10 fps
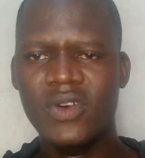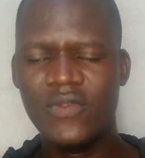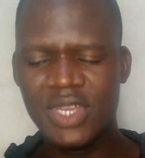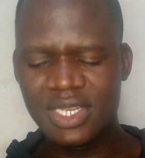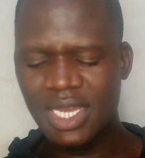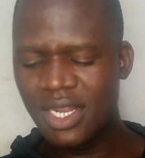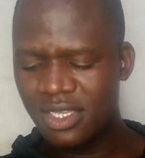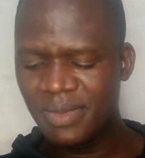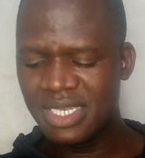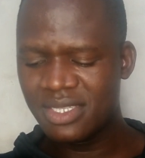of
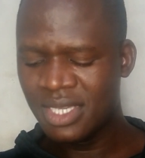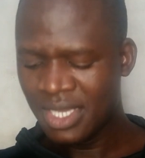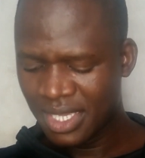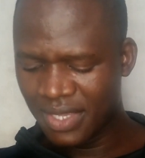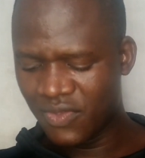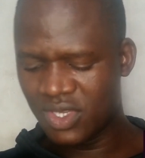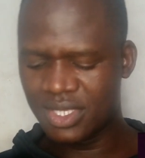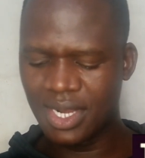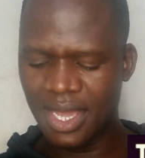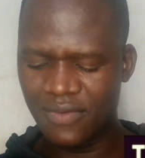encouragement in
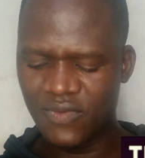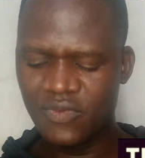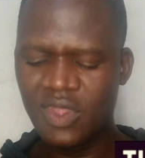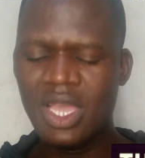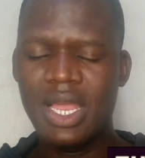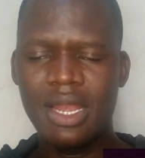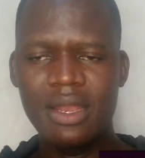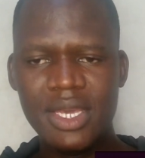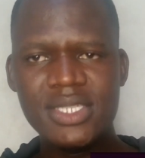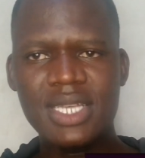this life.
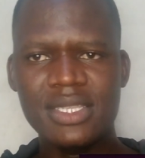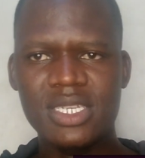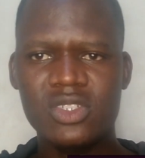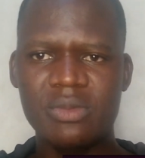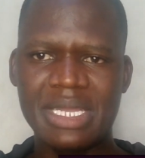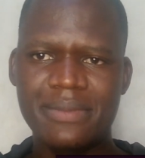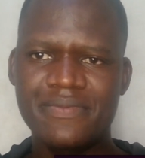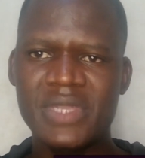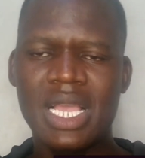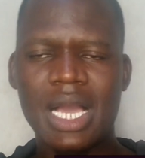Ladies and gentlemen,
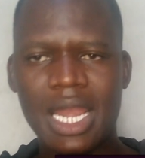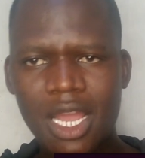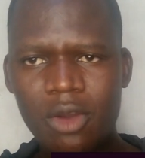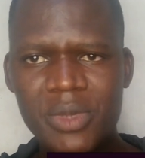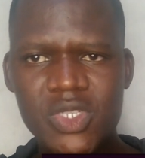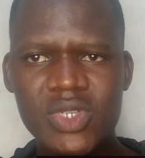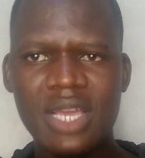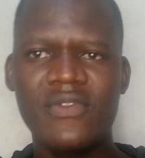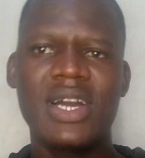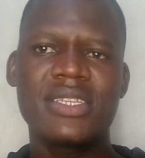allow me to
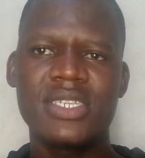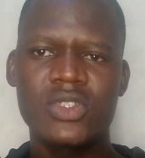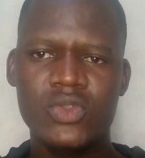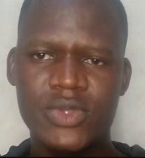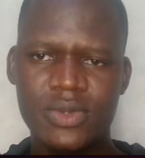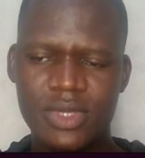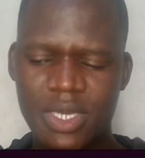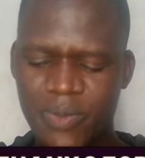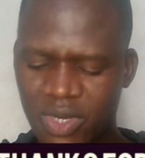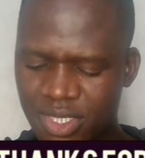divert into
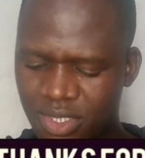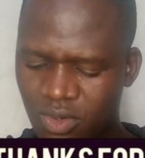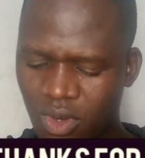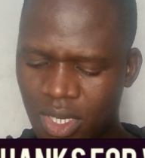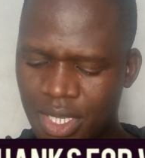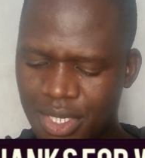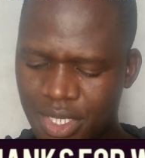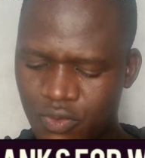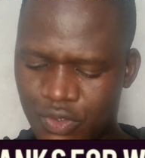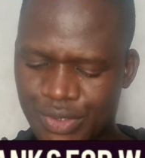the political
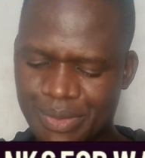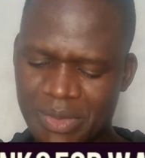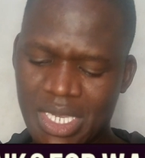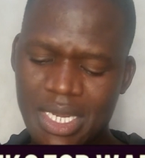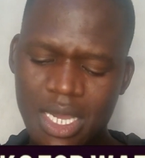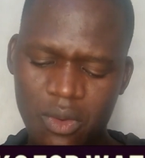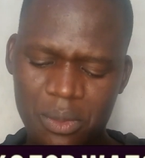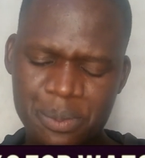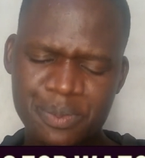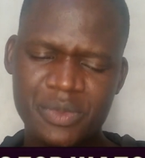news.
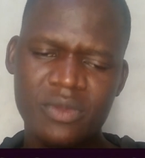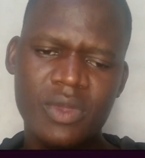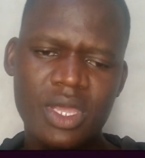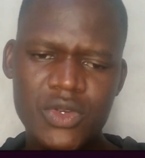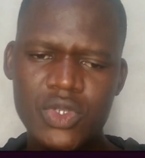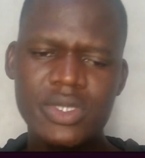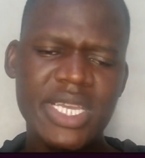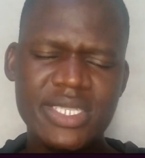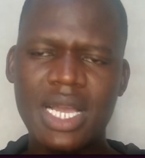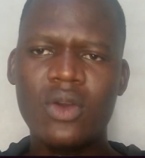Now, 2
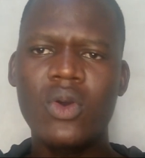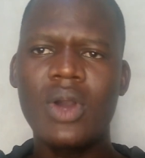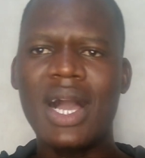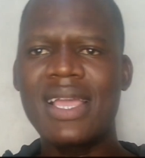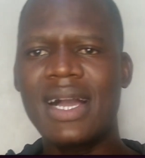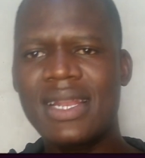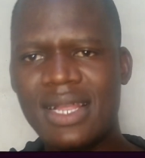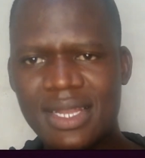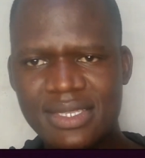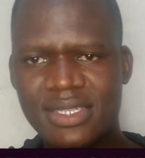days ago, I
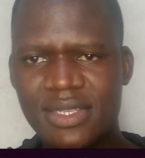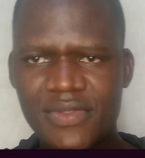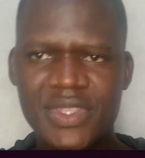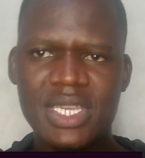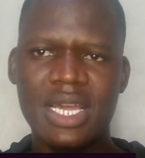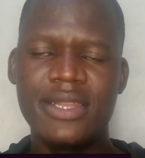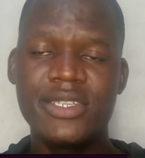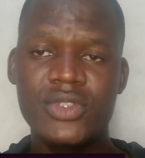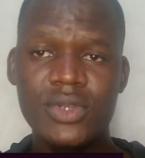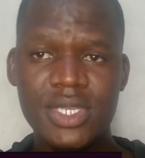analyzed Thika
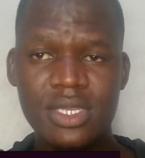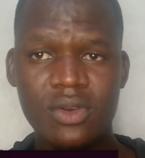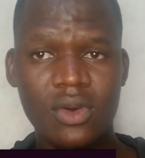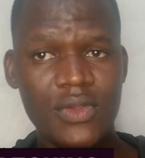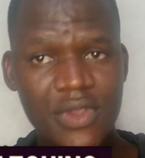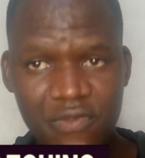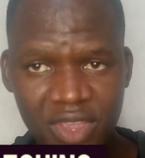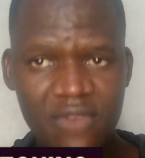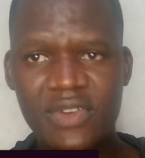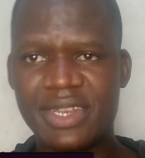Linturi on the fake